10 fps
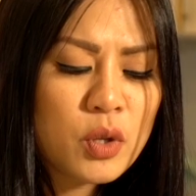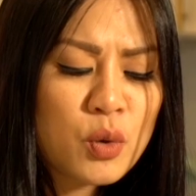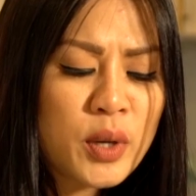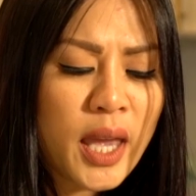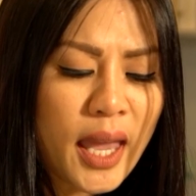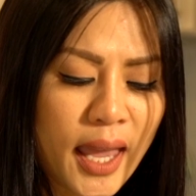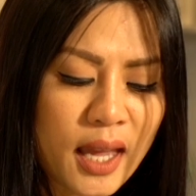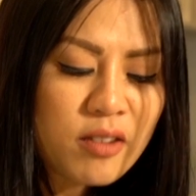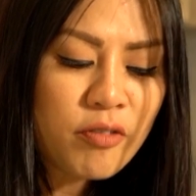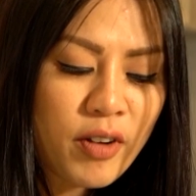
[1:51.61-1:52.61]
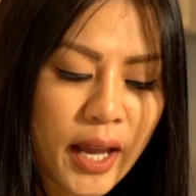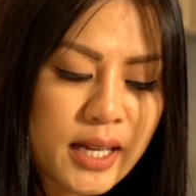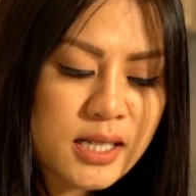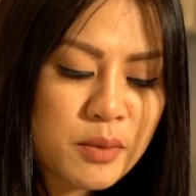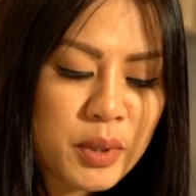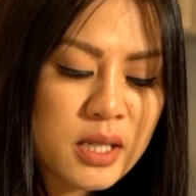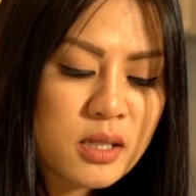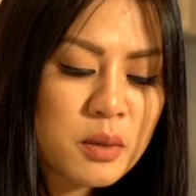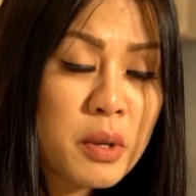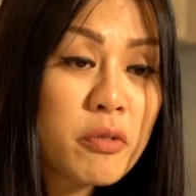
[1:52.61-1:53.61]
You can find it, but
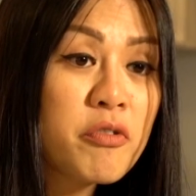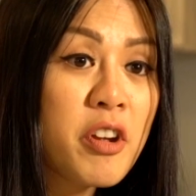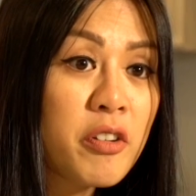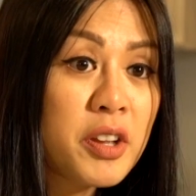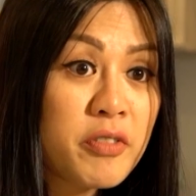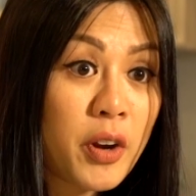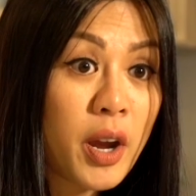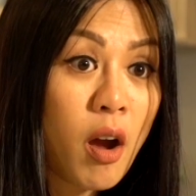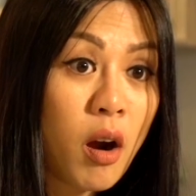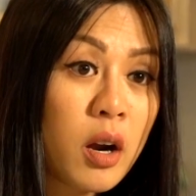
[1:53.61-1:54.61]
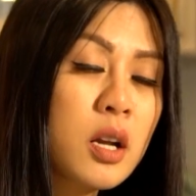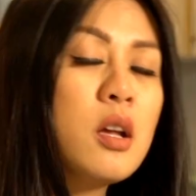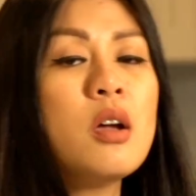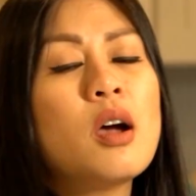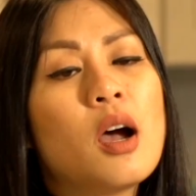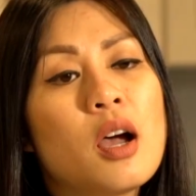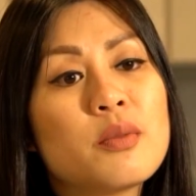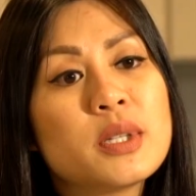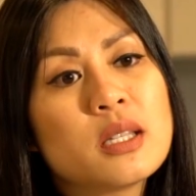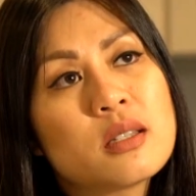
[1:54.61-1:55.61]
it's going to be very, very hard
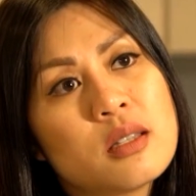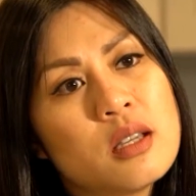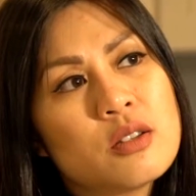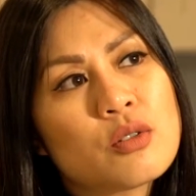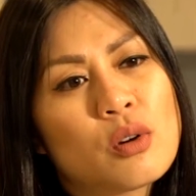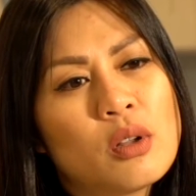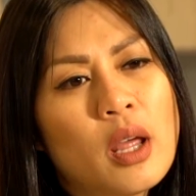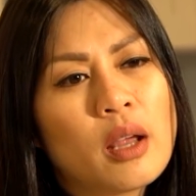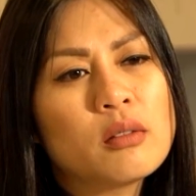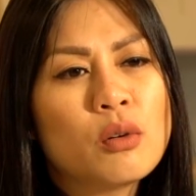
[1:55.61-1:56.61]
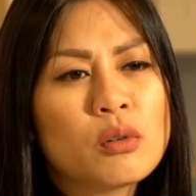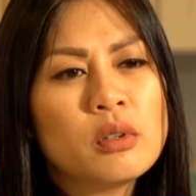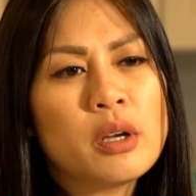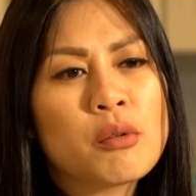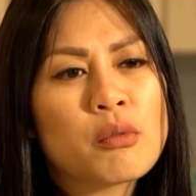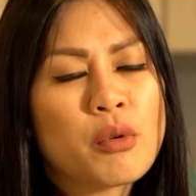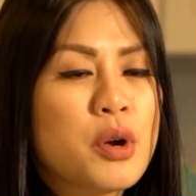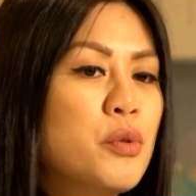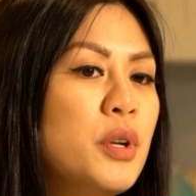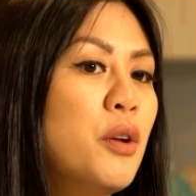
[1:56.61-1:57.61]
since these are like locally
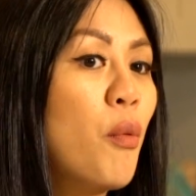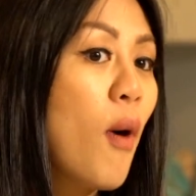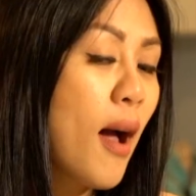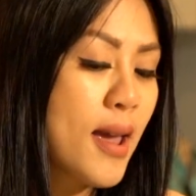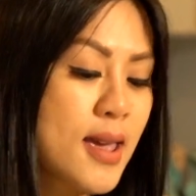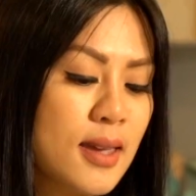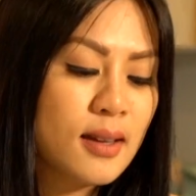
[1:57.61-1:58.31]
grown in Hawaii.